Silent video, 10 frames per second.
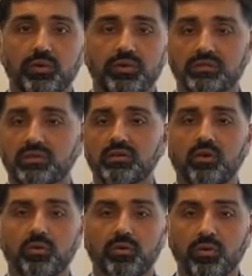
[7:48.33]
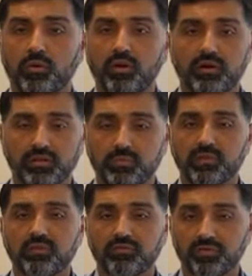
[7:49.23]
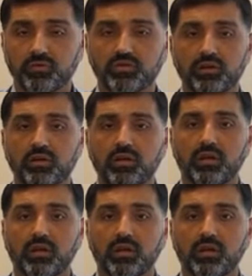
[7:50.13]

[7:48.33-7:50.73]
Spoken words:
it doesn't go to hurt them in the future.